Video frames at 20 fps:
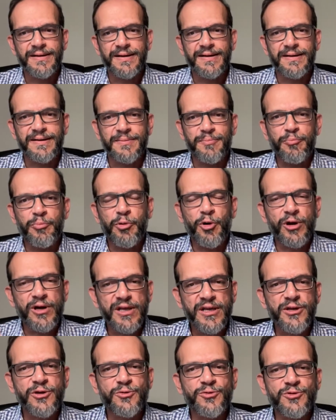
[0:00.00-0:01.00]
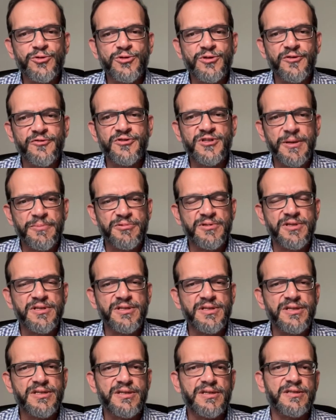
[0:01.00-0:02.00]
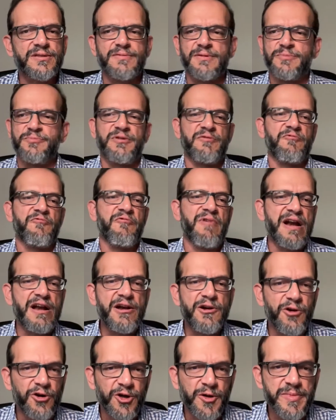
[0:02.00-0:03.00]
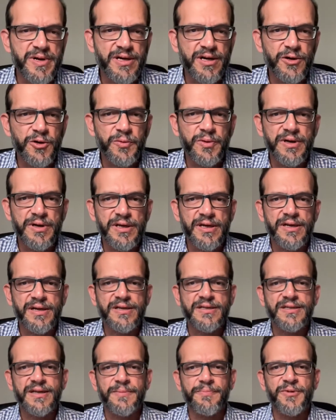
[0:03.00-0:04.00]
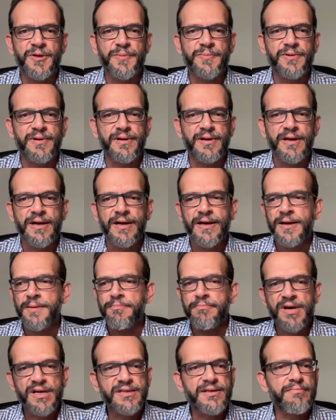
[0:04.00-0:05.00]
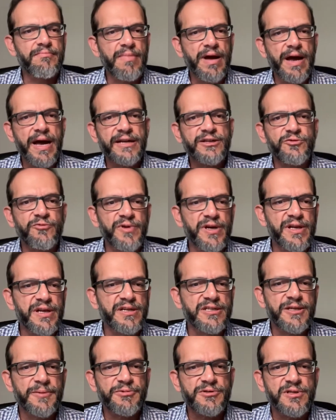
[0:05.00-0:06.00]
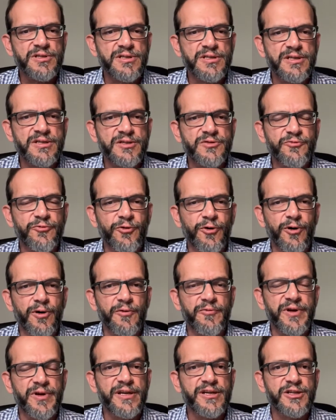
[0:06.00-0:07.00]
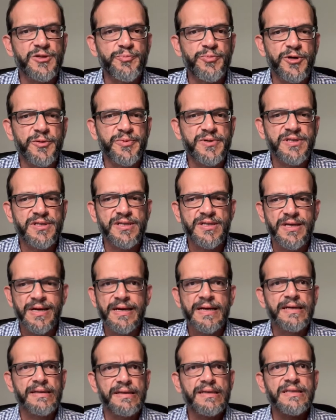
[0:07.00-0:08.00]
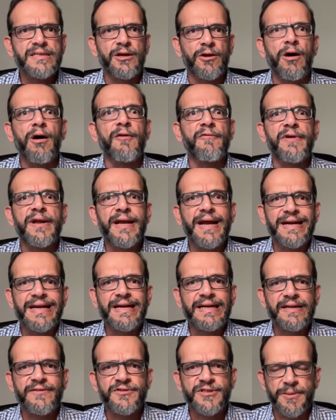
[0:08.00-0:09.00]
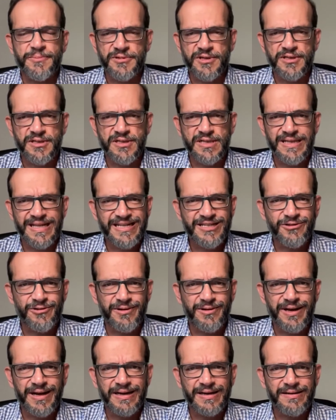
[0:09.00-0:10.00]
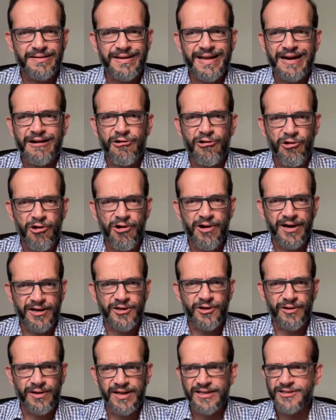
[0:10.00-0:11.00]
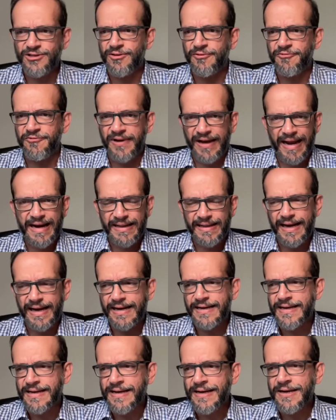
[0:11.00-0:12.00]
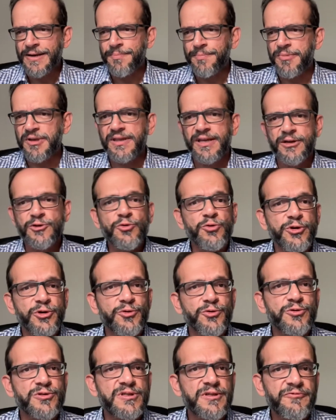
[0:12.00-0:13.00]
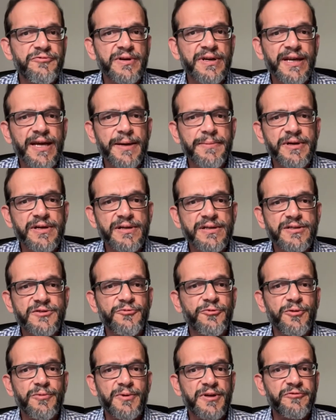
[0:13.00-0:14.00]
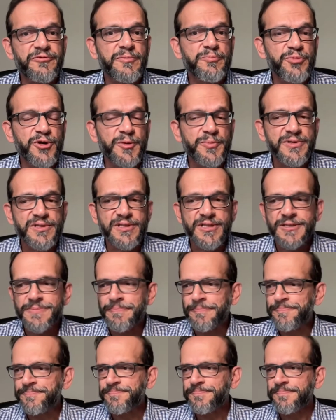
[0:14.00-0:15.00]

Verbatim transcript: uh, poly use of substances has been well documented over years and people mix and match various substances for various purposes these are all very addictive substances let's not get that wrong at all let's not forget that but they do use different chemicals for different purposes